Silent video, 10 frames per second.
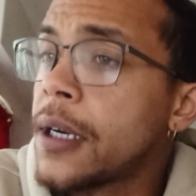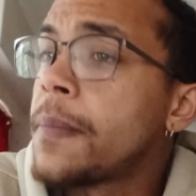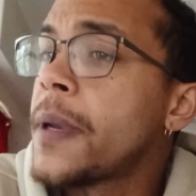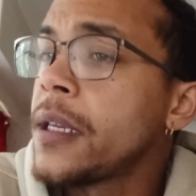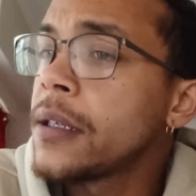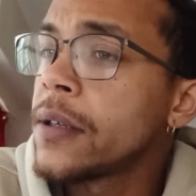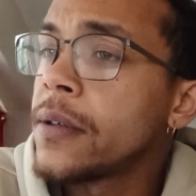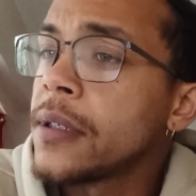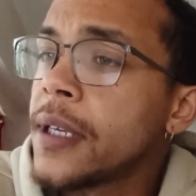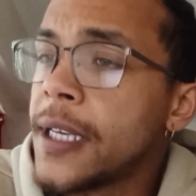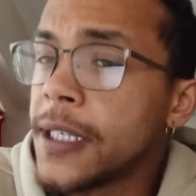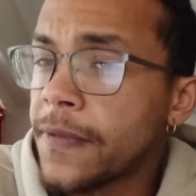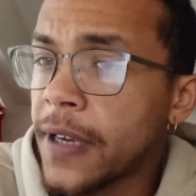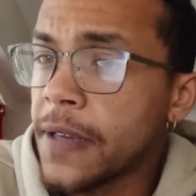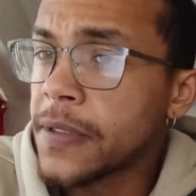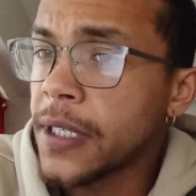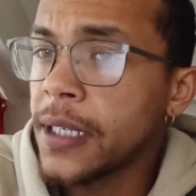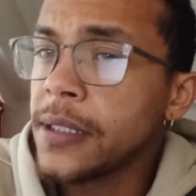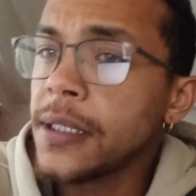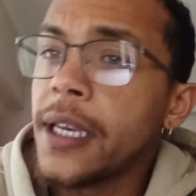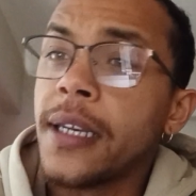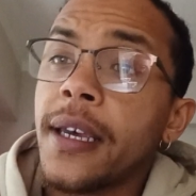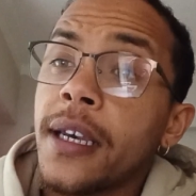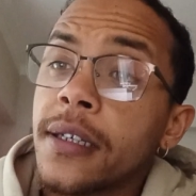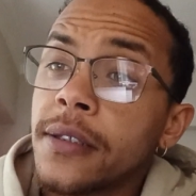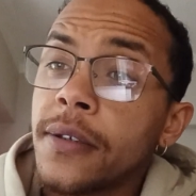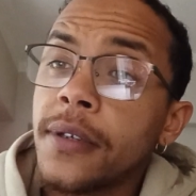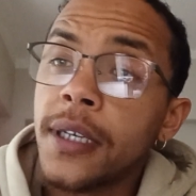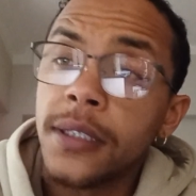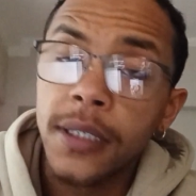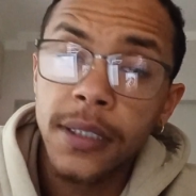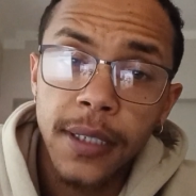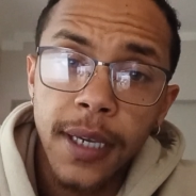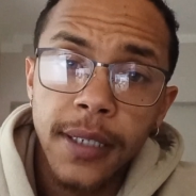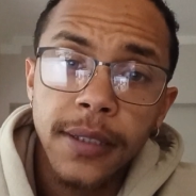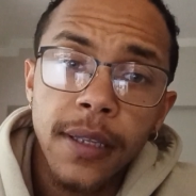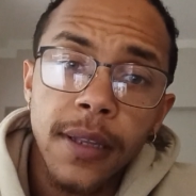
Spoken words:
a pentagon has five sides, and a hexagon has six sides.